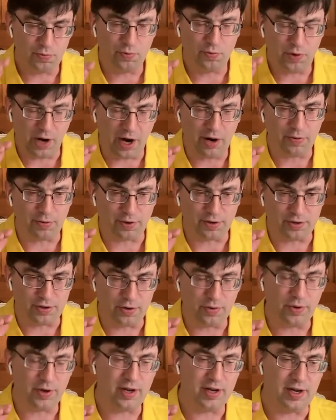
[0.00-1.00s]
how we're
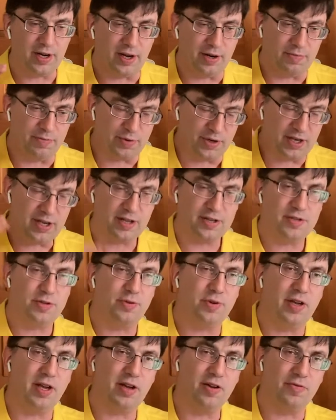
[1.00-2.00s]
doing and because you
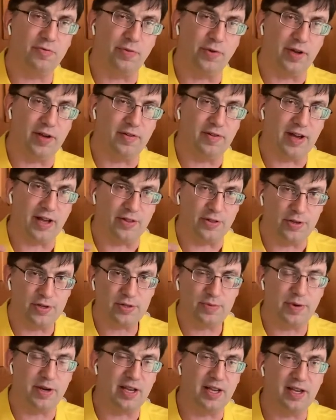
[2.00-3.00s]
give we've had this
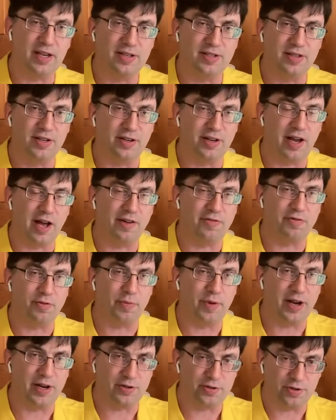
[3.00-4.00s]
many kids in
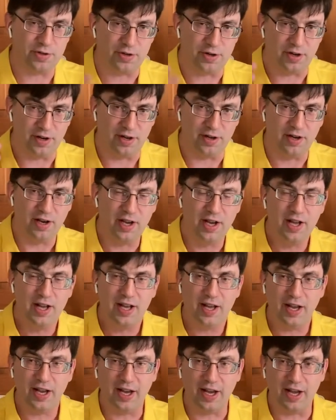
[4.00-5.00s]
confirmation
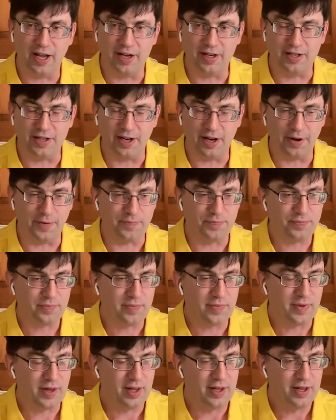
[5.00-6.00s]
and and uh,
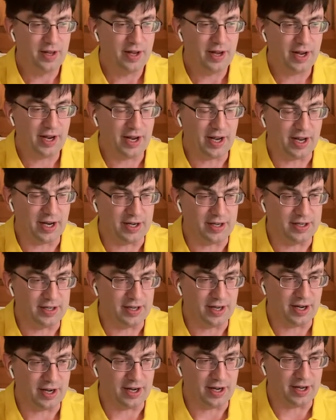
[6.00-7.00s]
and
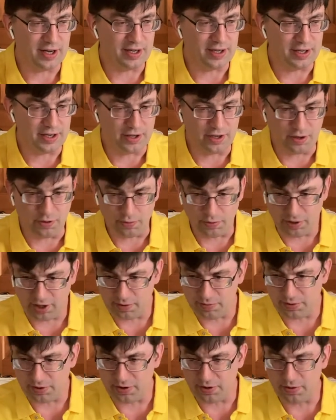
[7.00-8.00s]
uh, you know we're
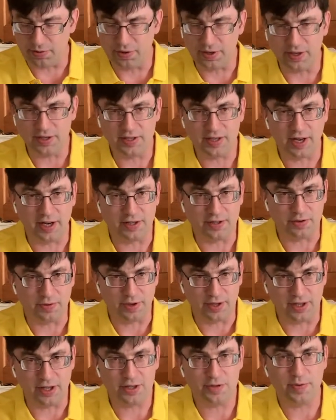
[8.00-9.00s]
able to do these things and we
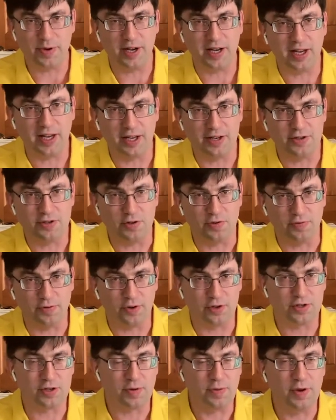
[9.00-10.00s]
this many kids do
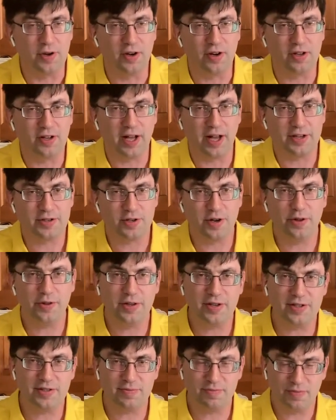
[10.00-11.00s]
first communion class and all
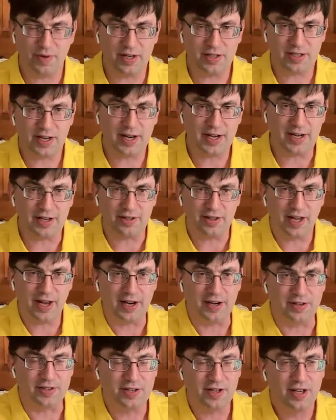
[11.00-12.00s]
these exciting
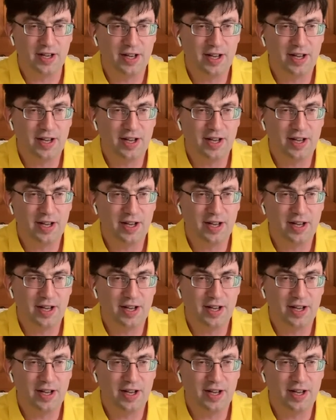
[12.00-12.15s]
things